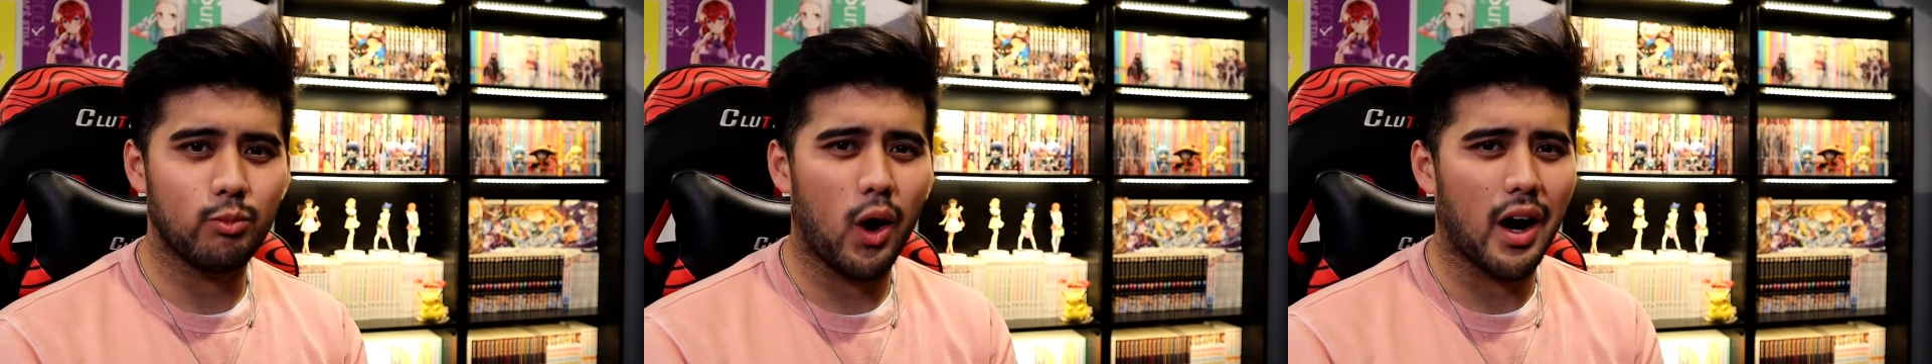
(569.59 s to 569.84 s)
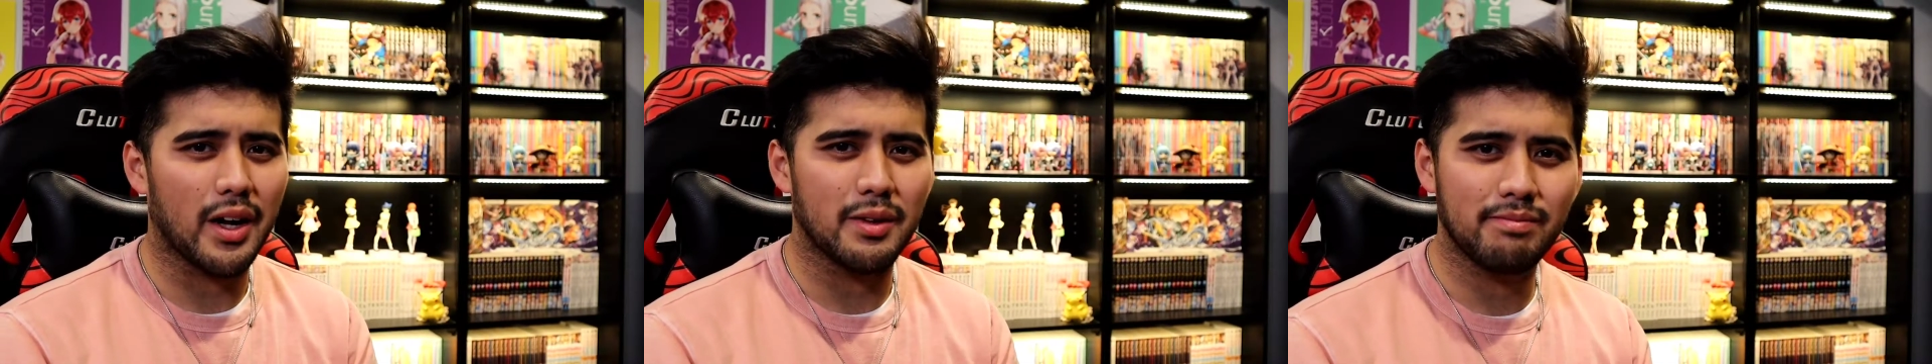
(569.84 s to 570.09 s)

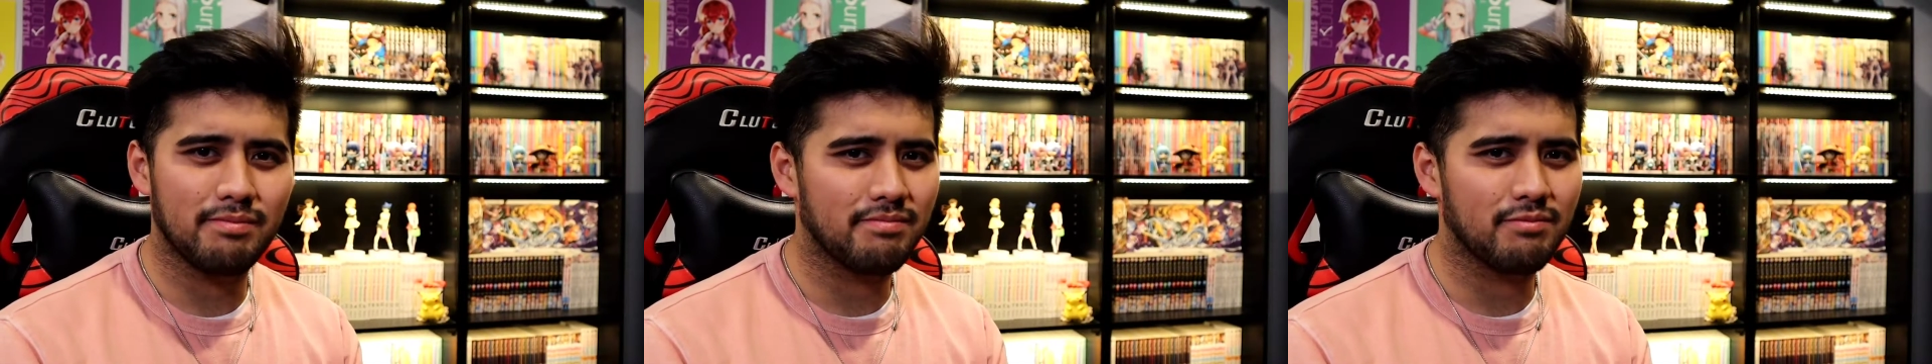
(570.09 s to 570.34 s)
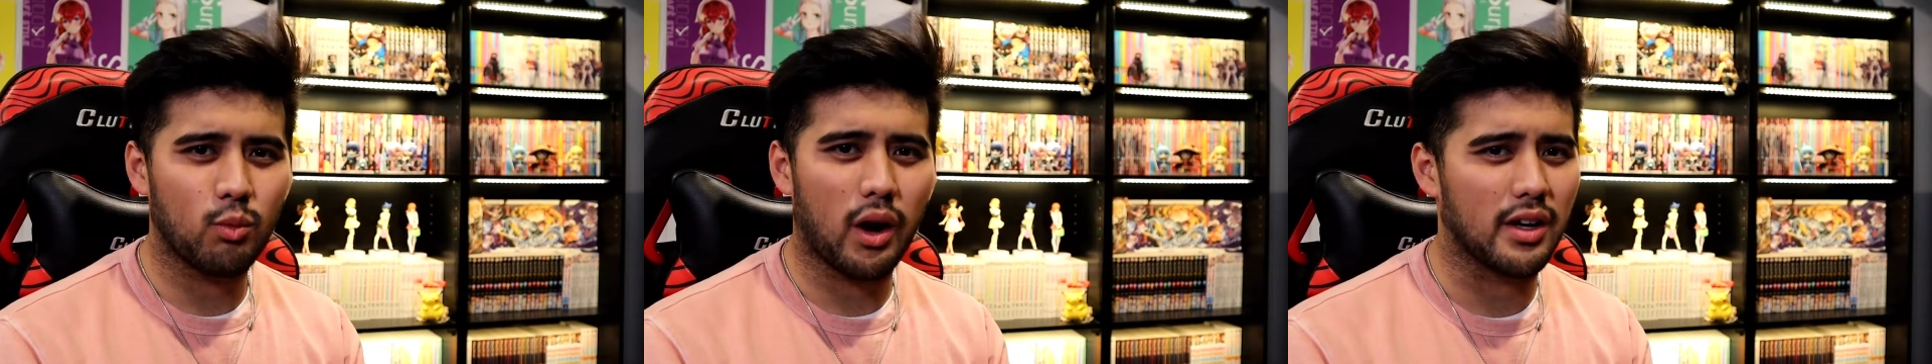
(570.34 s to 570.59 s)
Why?
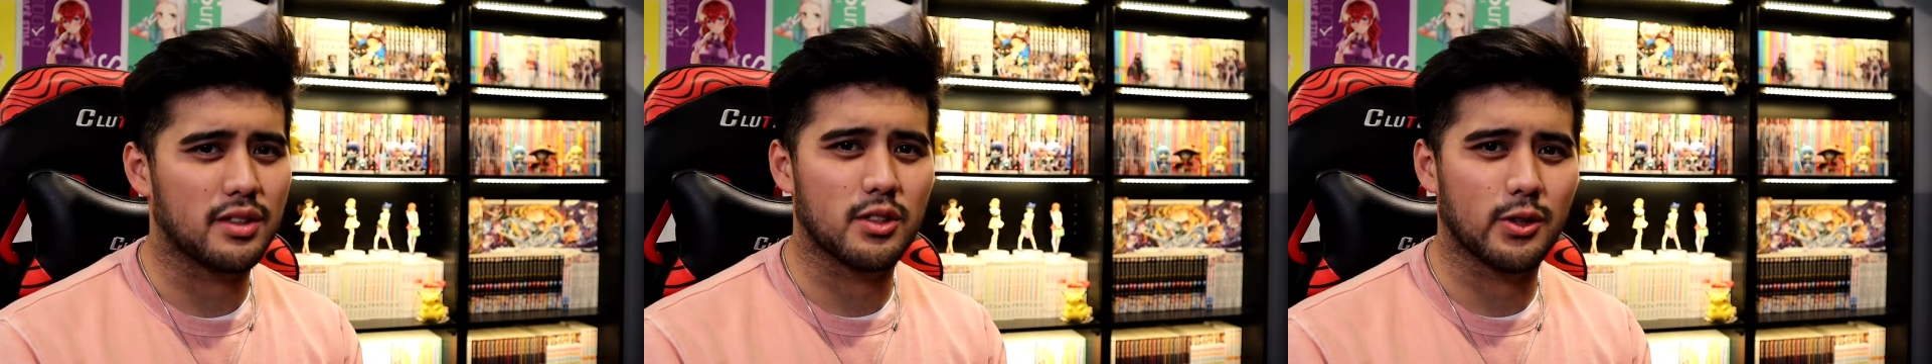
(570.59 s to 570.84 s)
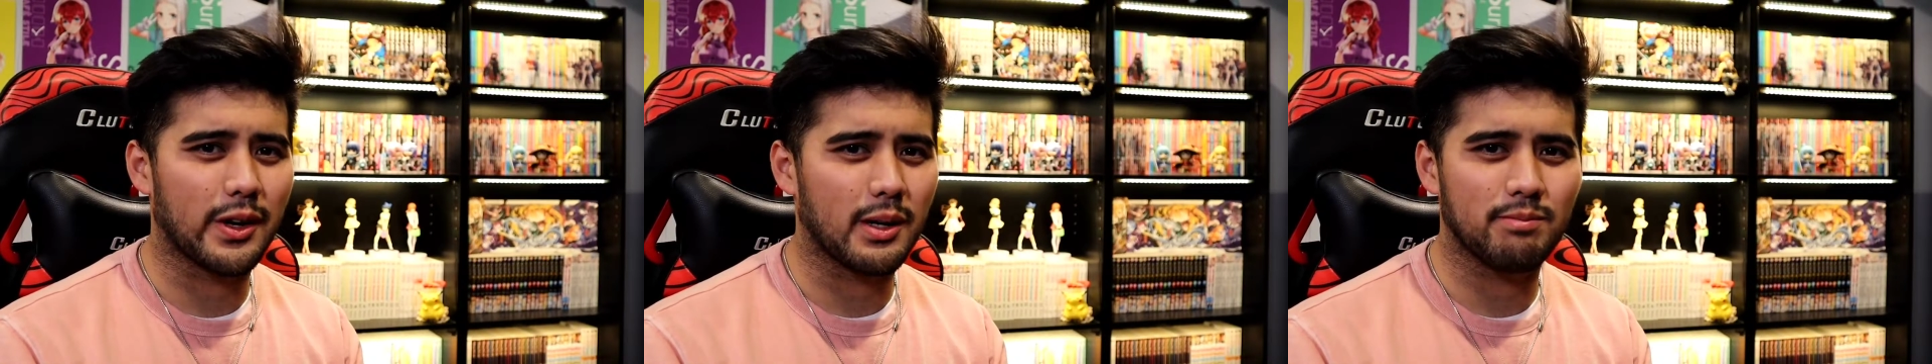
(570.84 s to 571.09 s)
Why
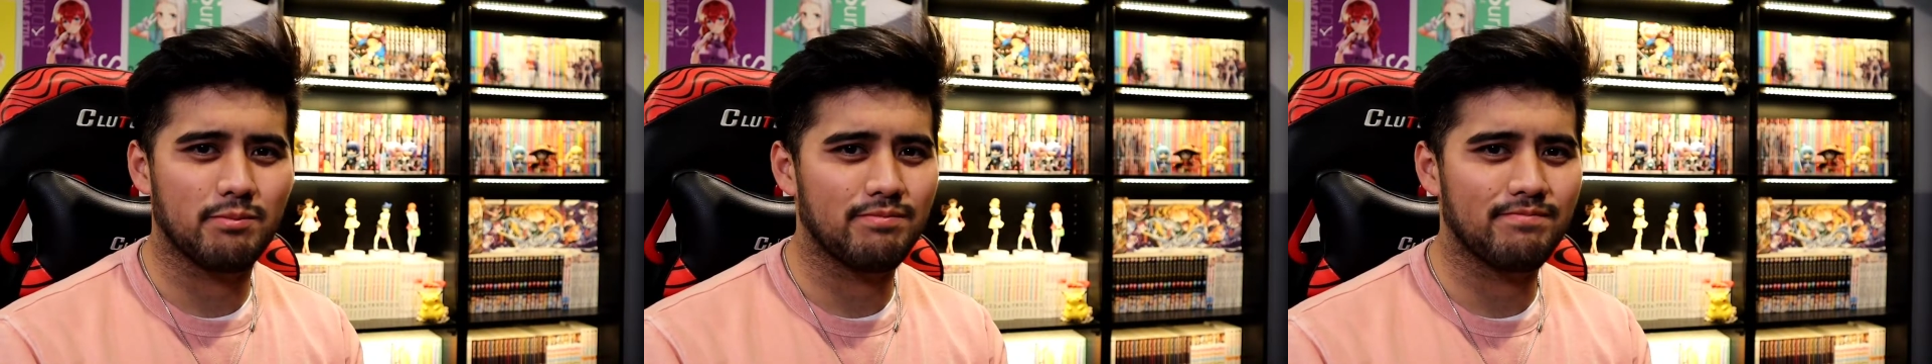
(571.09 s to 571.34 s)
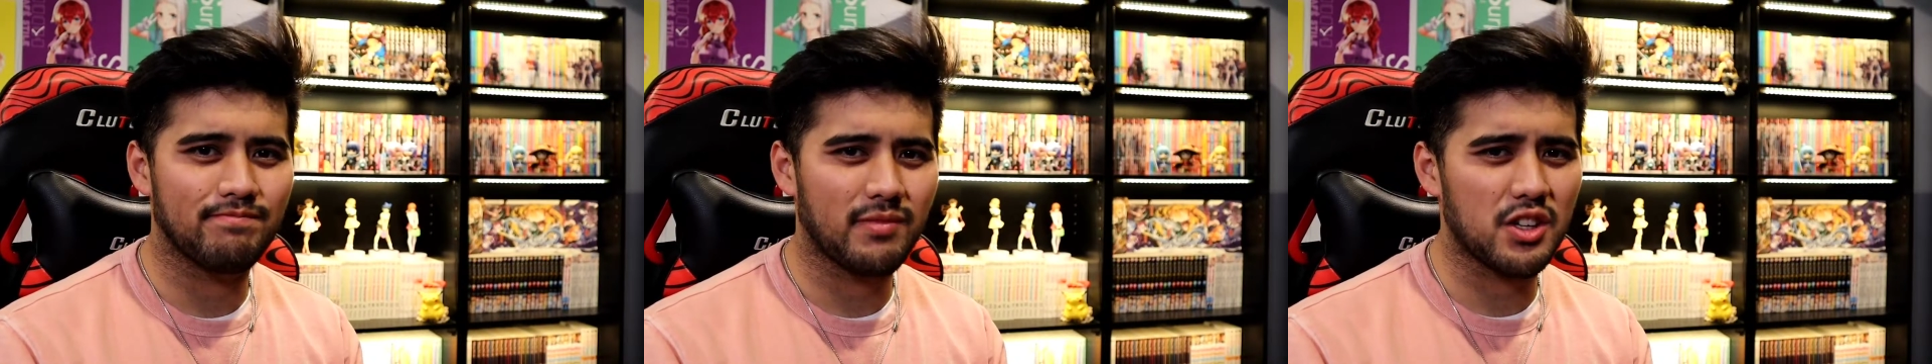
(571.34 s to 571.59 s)
Instagram?
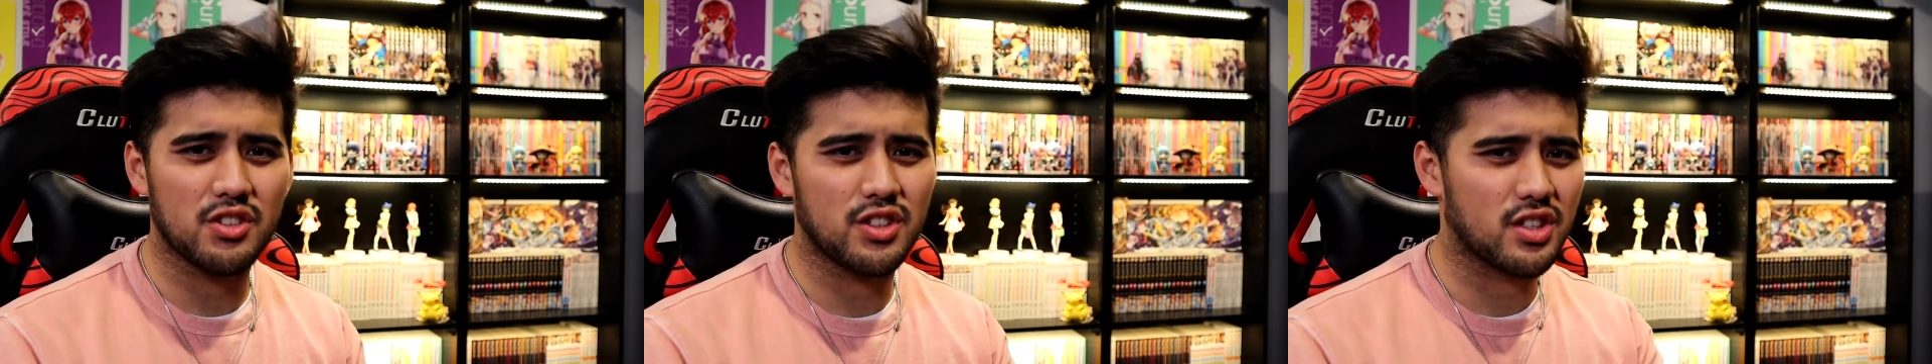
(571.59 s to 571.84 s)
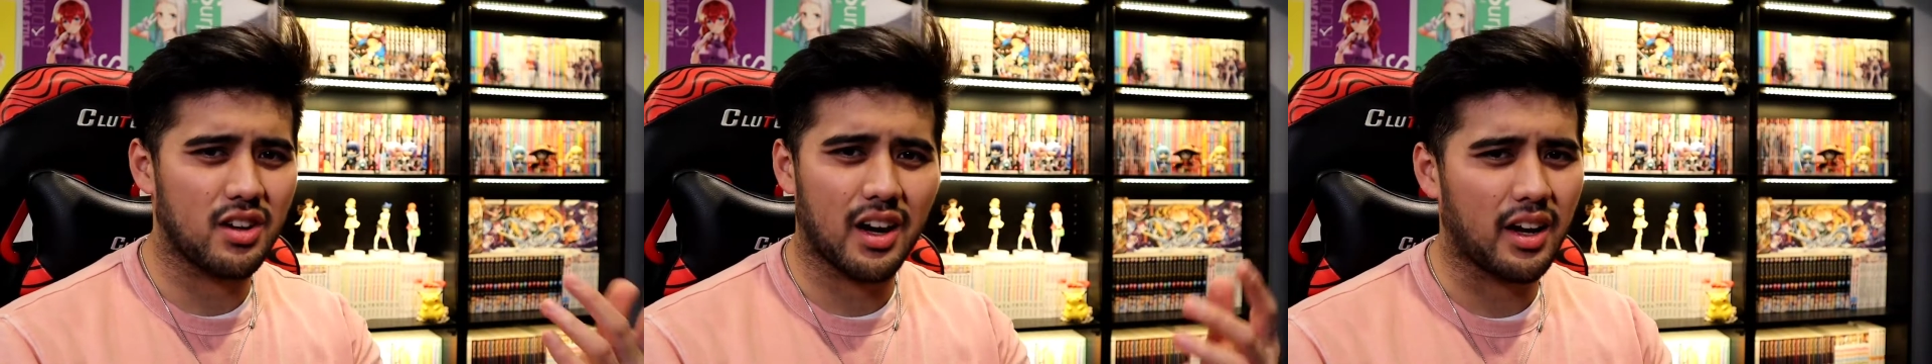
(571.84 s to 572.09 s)
I
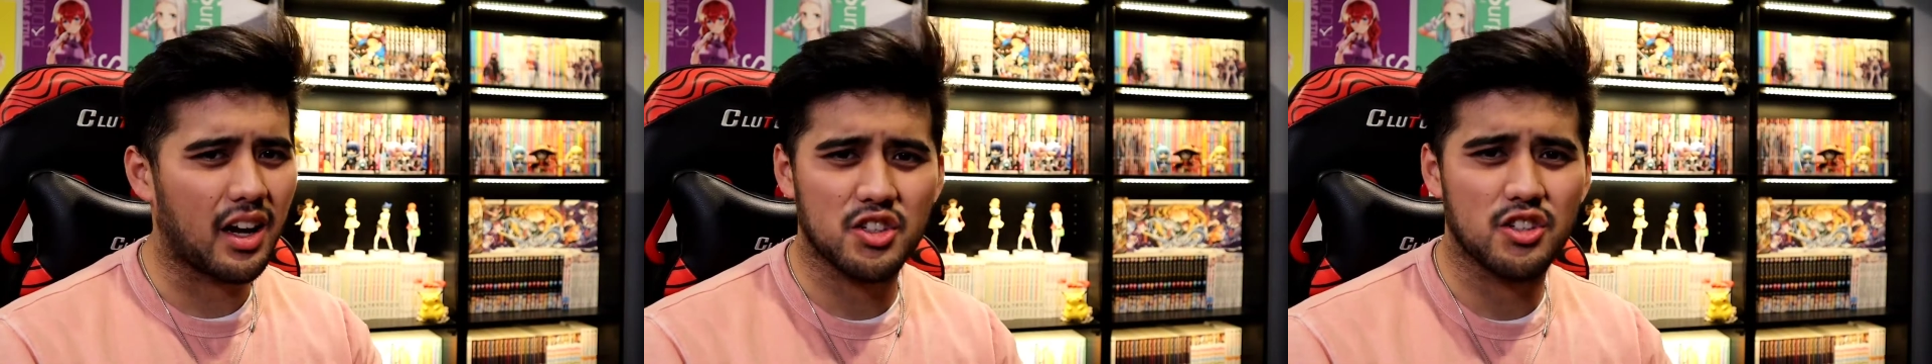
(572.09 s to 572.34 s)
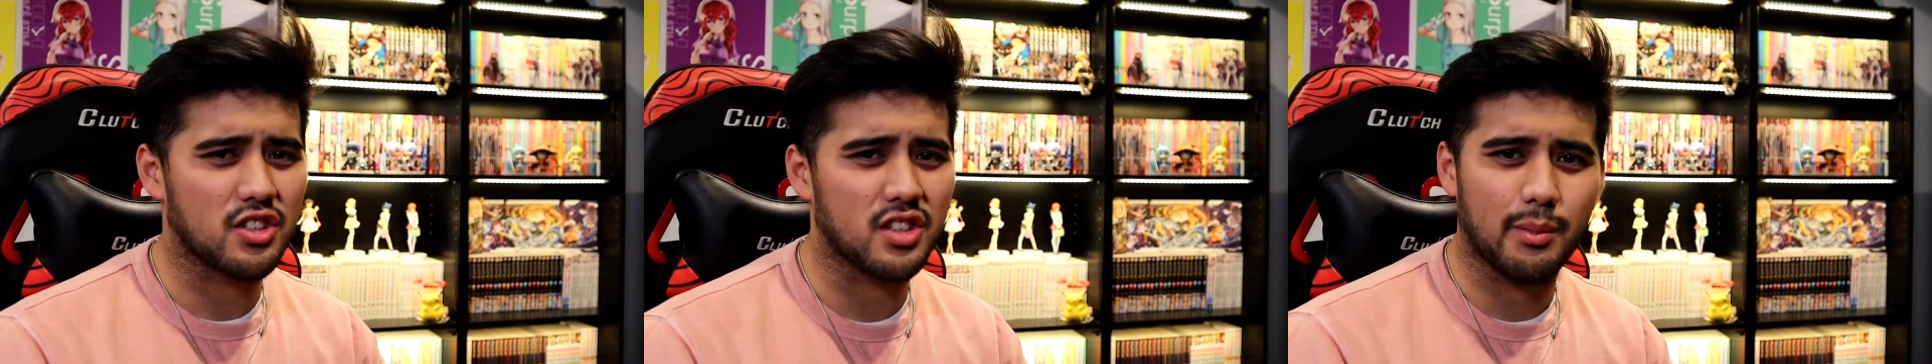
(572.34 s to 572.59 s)
should just
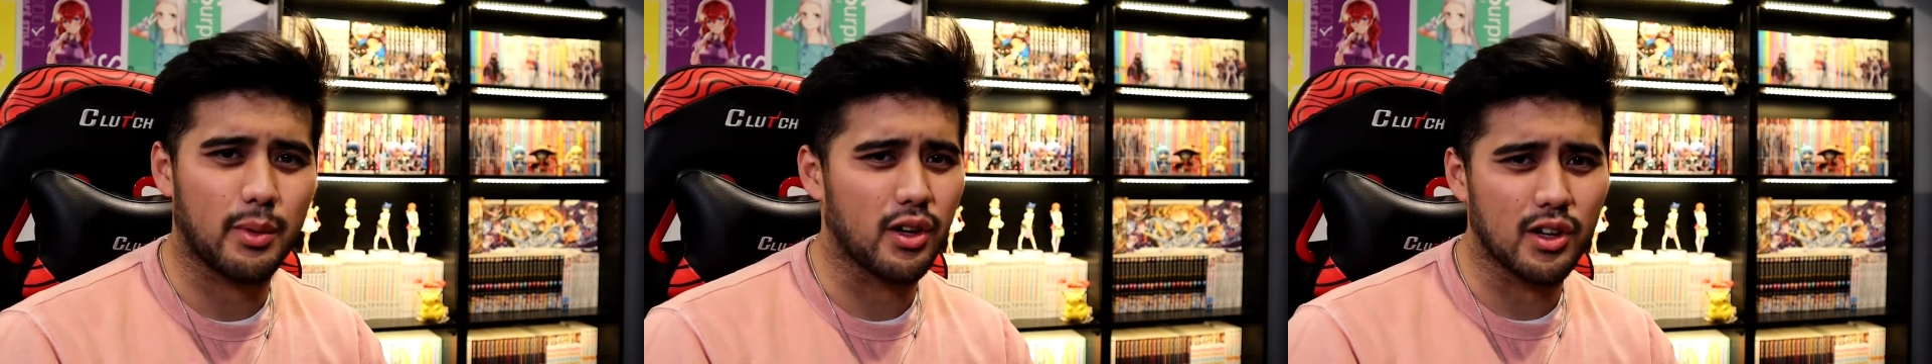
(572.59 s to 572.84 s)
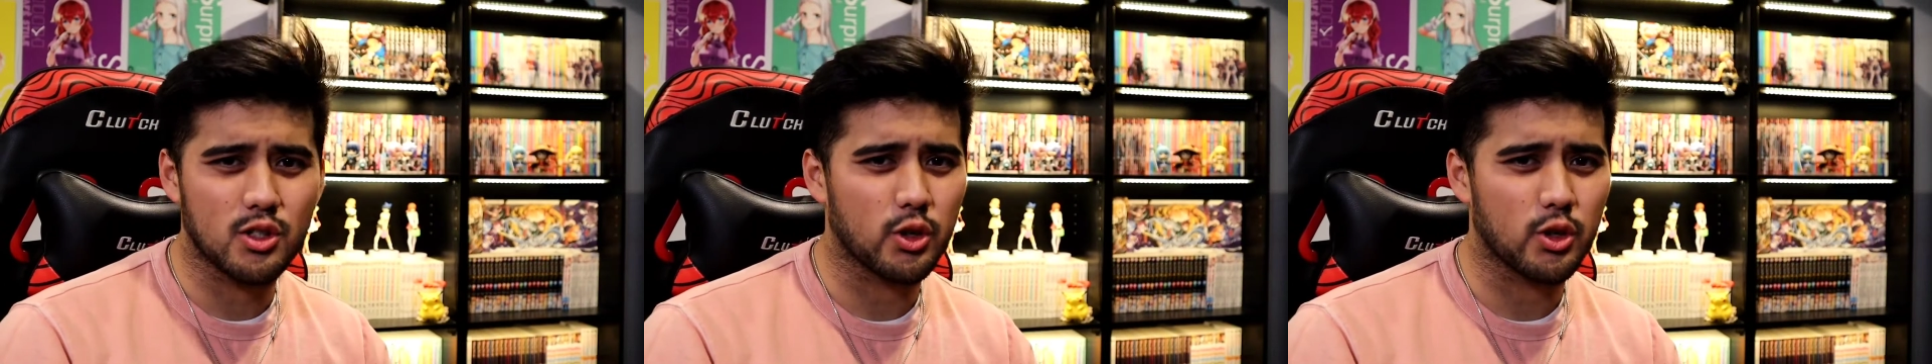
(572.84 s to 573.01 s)
not be on